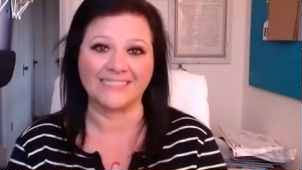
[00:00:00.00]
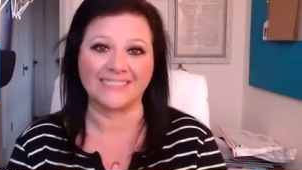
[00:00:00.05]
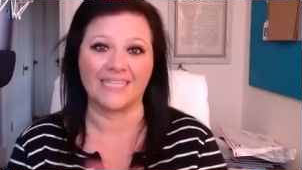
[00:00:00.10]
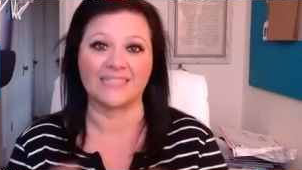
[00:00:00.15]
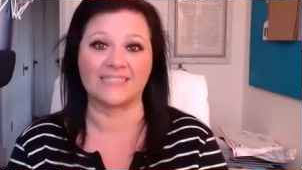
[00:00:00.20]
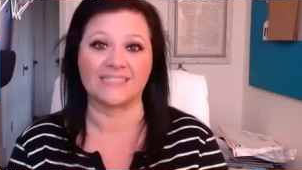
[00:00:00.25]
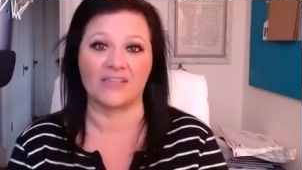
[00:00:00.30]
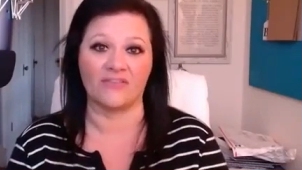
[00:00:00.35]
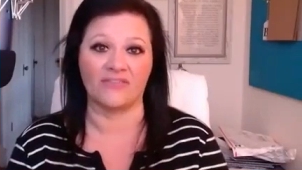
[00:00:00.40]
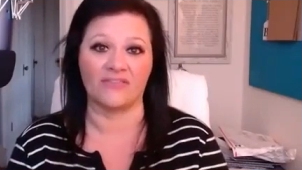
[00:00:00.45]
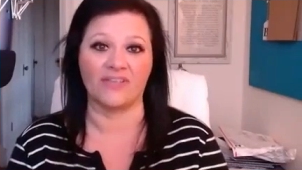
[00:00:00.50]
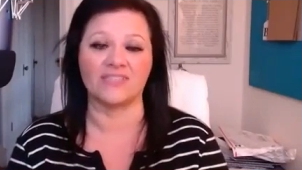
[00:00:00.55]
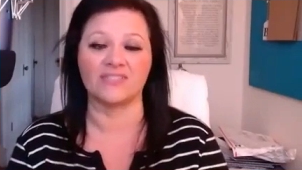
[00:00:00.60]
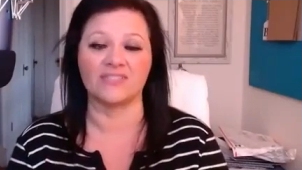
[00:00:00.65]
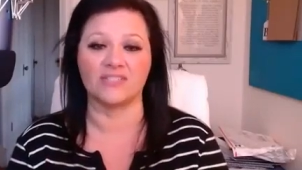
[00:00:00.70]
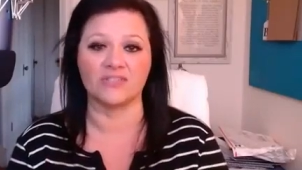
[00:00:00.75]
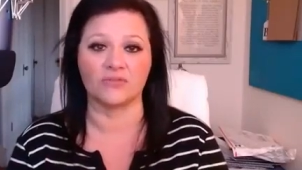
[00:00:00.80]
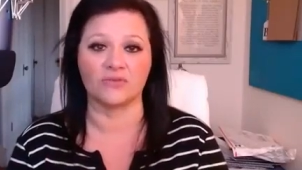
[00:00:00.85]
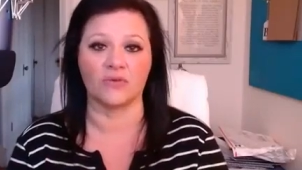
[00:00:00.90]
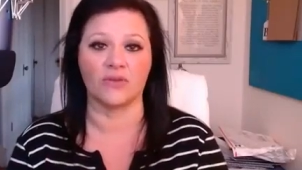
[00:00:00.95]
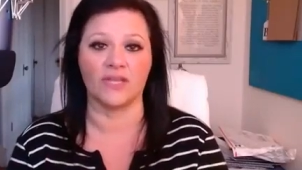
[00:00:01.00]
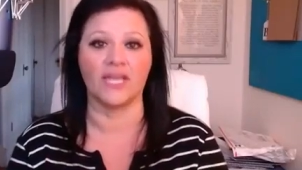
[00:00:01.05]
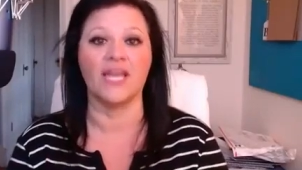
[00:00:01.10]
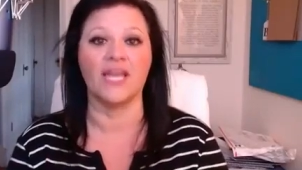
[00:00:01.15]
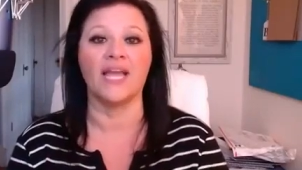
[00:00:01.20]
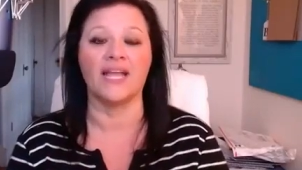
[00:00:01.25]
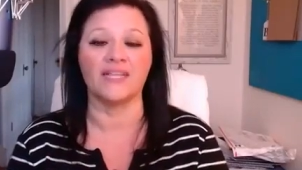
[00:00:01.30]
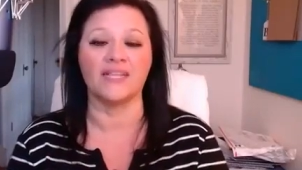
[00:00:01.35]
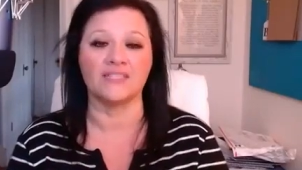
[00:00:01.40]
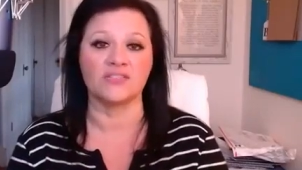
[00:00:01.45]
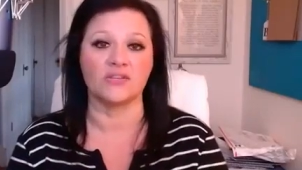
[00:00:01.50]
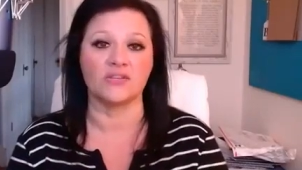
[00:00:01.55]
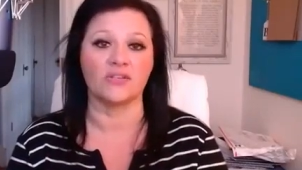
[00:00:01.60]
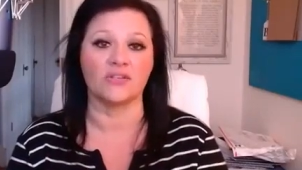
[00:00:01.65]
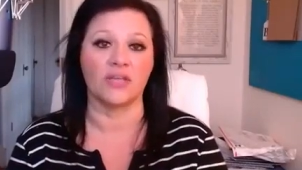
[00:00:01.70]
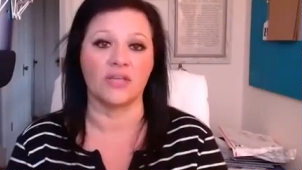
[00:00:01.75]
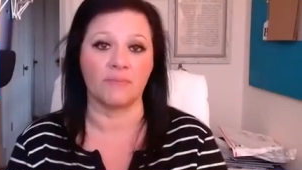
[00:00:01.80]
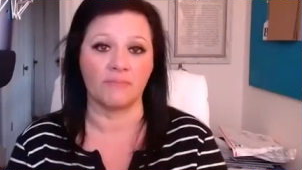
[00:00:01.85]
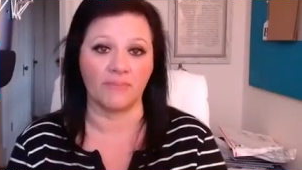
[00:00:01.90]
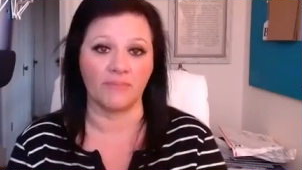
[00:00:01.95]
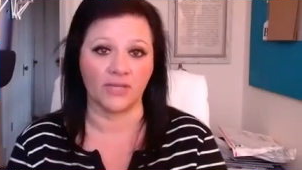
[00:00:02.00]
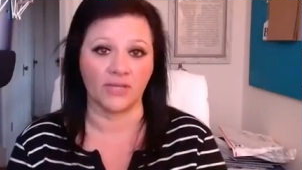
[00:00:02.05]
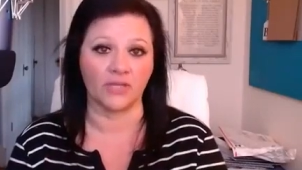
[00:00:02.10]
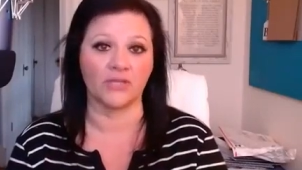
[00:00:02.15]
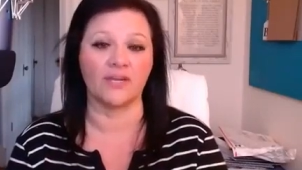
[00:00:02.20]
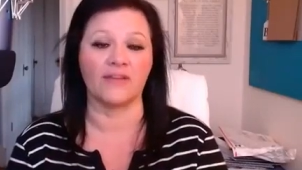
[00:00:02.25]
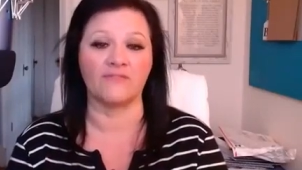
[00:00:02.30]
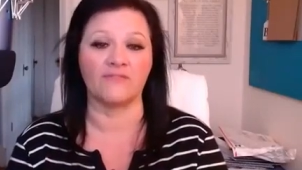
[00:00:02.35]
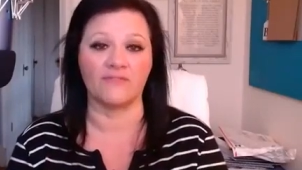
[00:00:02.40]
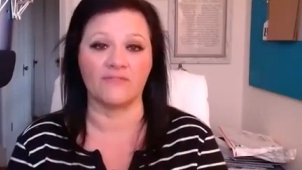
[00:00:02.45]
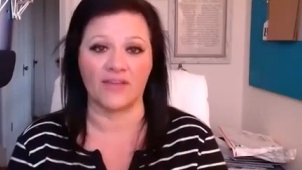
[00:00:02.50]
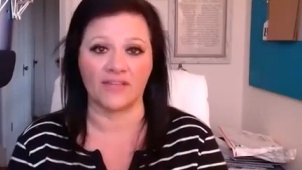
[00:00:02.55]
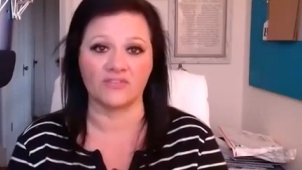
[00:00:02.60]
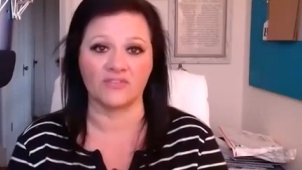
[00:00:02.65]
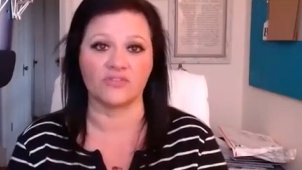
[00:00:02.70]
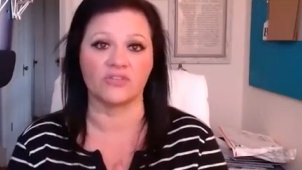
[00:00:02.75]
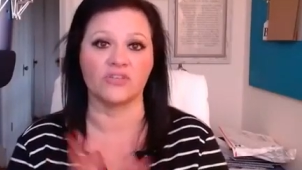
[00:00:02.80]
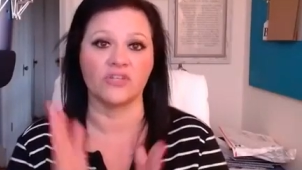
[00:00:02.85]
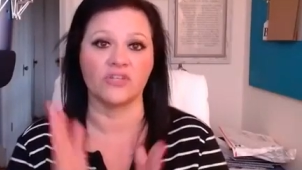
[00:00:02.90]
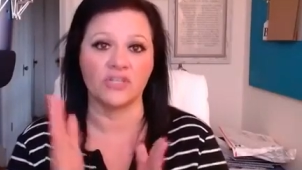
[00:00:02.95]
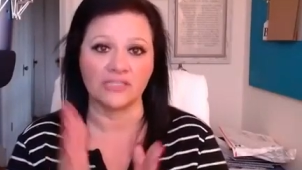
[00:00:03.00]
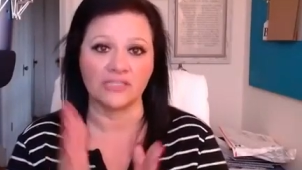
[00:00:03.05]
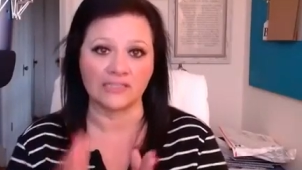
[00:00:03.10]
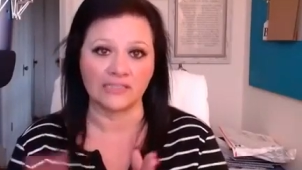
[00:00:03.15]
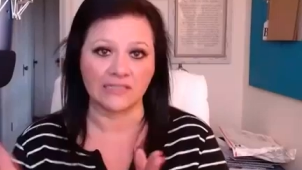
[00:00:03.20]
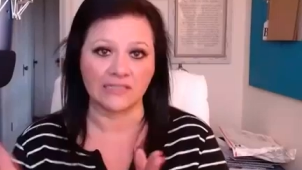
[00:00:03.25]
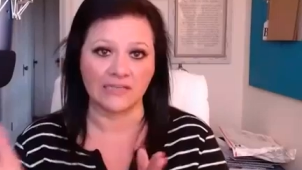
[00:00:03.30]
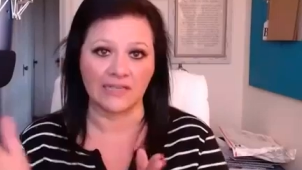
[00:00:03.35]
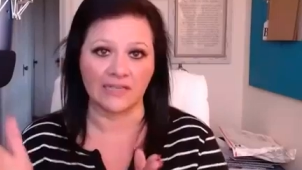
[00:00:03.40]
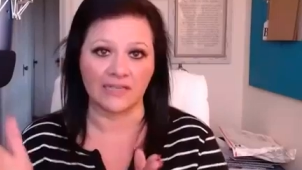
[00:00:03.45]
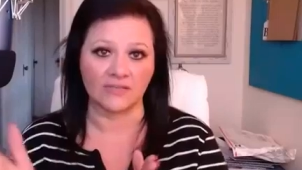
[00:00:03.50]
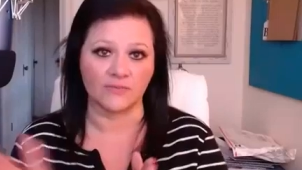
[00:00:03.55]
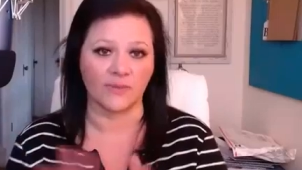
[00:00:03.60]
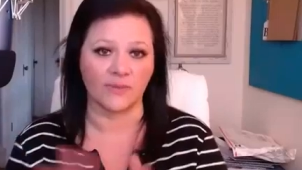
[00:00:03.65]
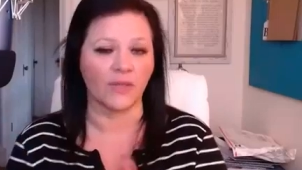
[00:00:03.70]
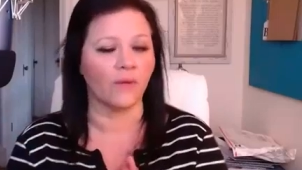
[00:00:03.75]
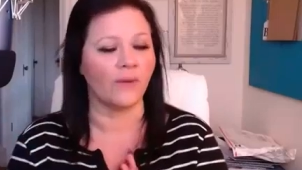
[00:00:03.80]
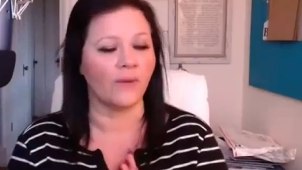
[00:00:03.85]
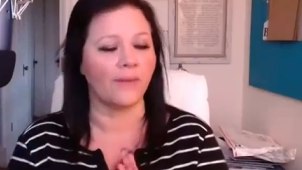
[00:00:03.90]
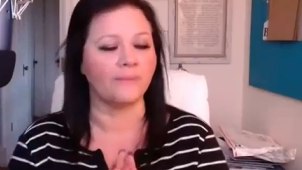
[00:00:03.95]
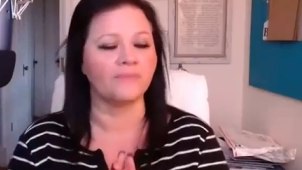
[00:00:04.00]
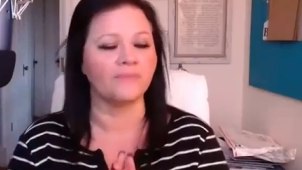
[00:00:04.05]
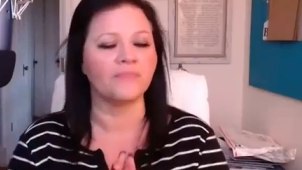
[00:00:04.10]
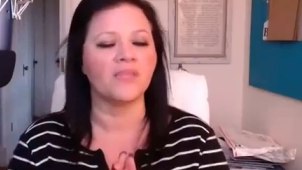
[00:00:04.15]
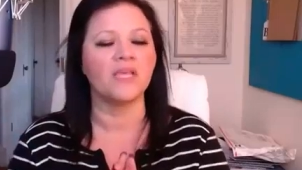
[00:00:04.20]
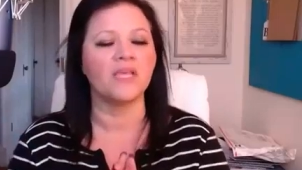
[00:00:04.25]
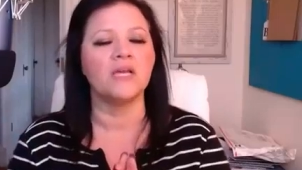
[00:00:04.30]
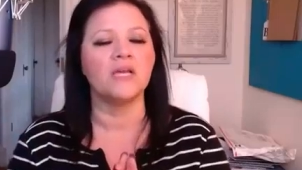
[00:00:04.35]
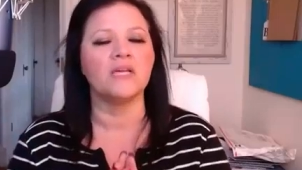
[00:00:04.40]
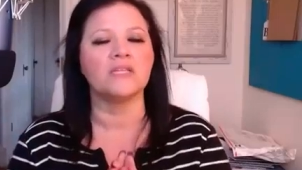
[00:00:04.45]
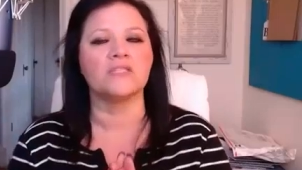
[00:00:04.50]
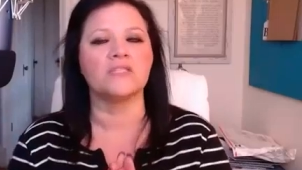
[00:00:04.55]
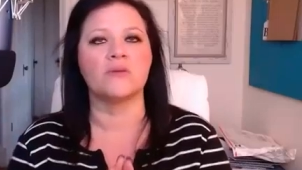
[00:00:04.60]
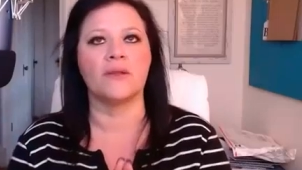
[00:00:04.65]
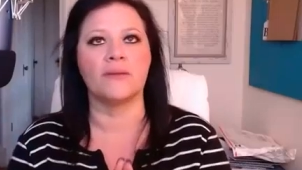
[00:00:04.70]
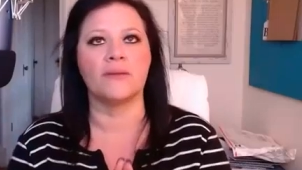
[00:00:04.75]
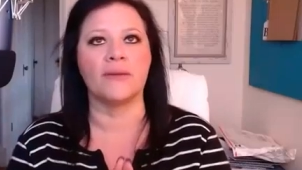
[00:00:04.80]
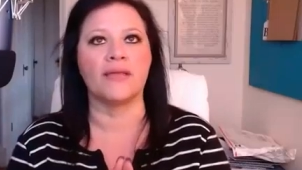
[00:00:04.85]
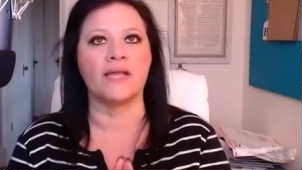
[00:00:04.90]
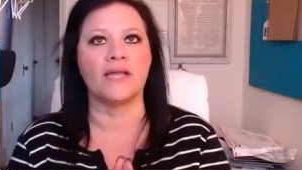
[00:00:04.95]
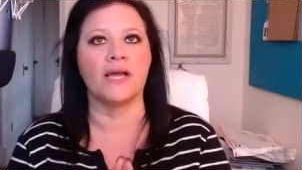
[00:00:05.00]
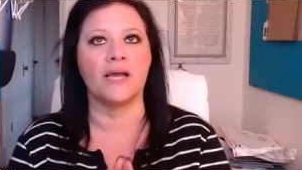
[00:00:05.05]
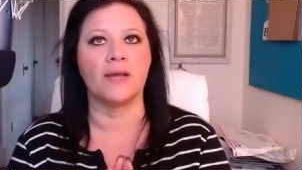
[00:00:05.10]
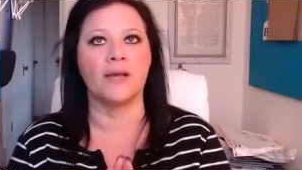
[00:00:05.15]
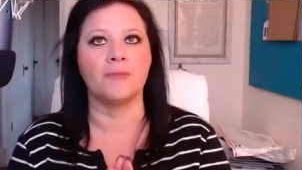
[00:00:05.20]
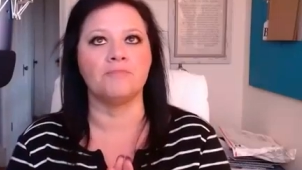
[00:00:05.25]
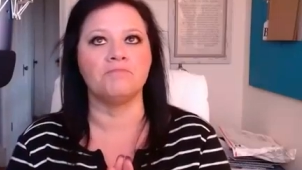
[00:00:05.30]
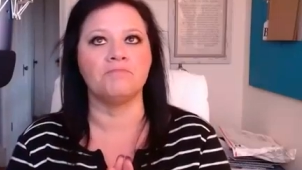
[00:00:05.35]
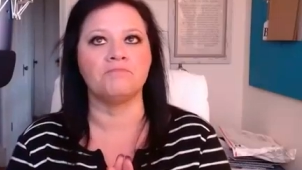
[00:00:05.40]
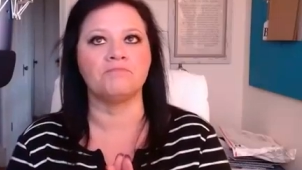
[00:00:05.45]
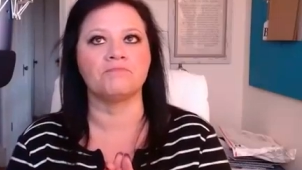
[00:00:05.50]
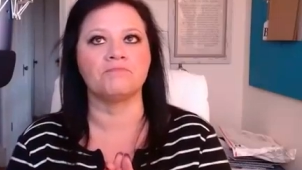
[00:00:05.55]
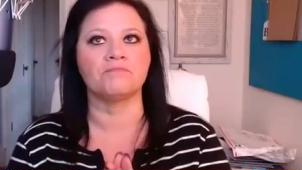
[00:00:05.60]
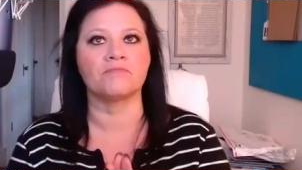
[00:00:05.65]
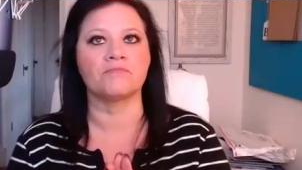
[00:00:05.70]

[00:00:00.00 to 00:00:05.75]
That's how fast it's growing. And it's going to get bigger and faster as we go on. So, anyway, um,